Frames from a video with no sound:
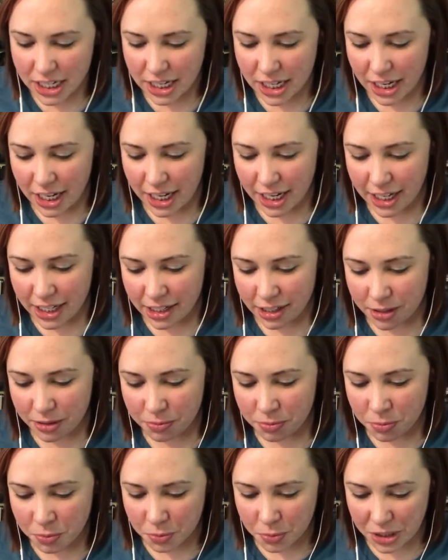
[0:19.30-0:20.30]

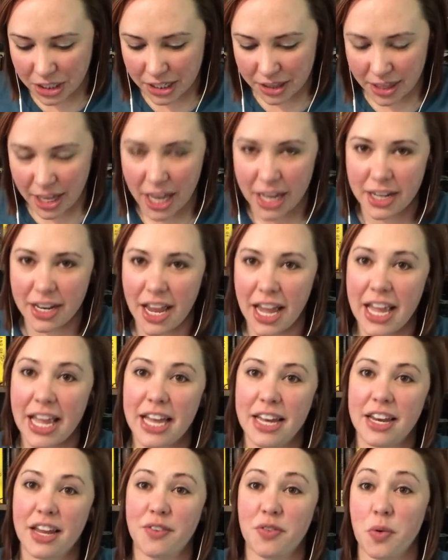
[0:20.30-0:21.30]
readathon,
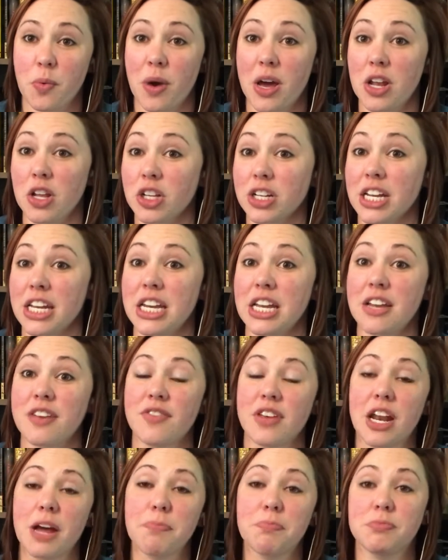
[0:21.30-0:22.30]
and if you want to look any of
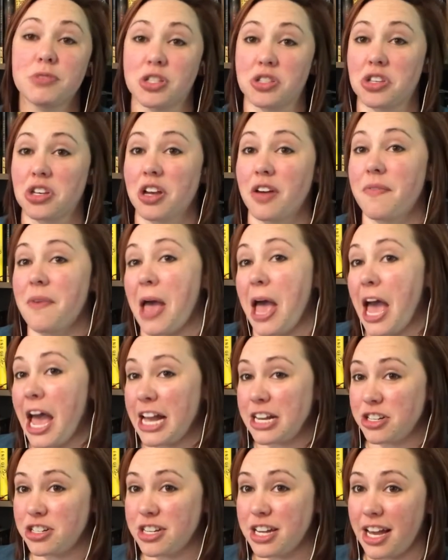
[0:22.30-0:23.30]
it up, just look up
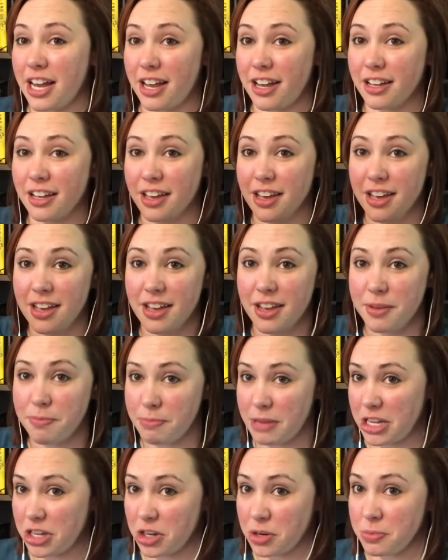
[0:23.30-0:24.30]
hashtag
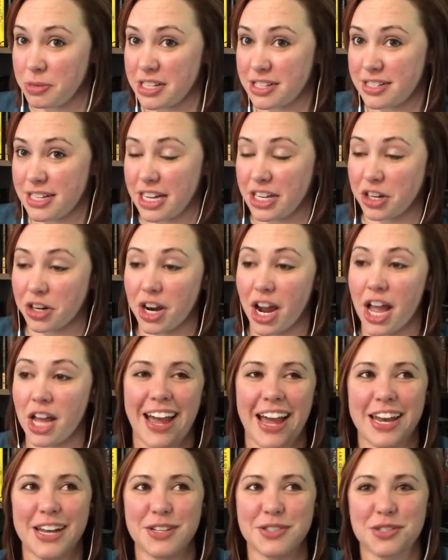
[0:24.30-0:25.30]
Make Your Myth Taker,
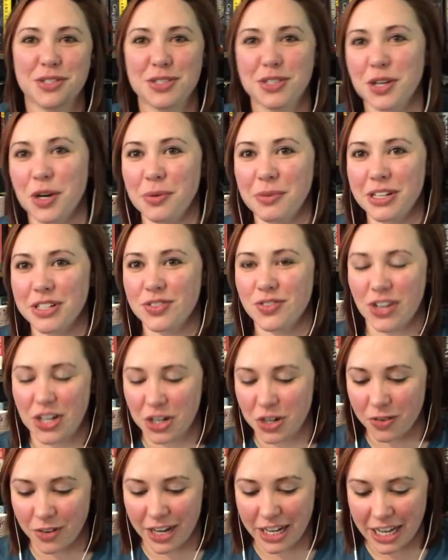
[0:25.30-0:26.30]
and it's so much fun
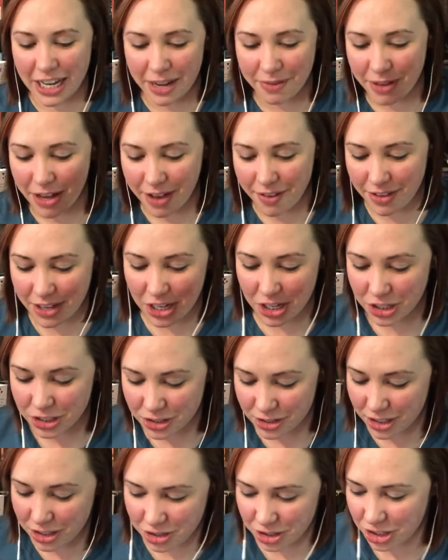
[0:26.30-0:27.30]
already. I'm having
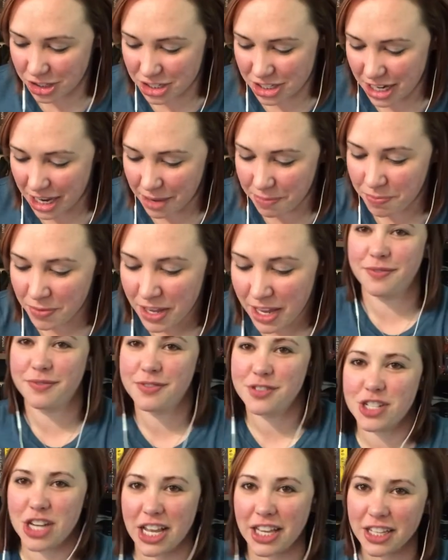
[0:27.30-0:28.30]
such a good time.
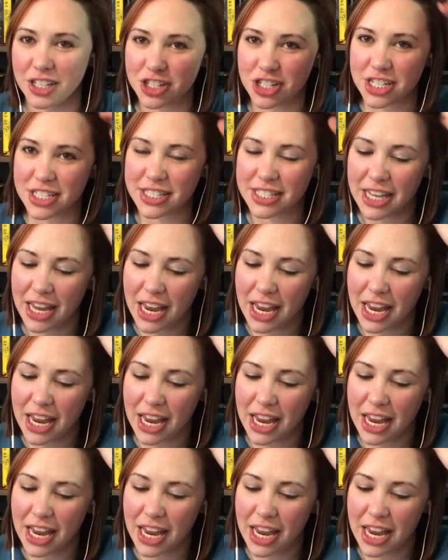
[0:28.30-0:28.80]
Challenges,